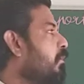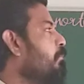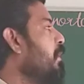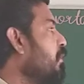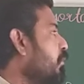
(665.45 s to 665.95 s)

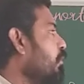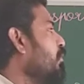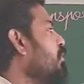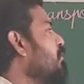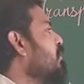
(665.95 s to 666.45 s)

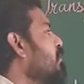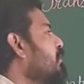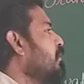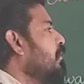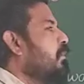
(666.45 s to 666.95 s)
Because
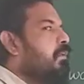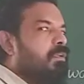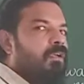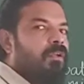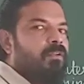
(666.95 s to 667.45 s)

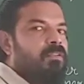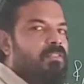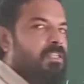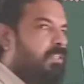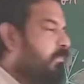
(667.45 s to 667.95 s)

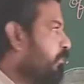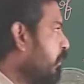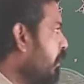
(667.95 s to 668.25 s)
see,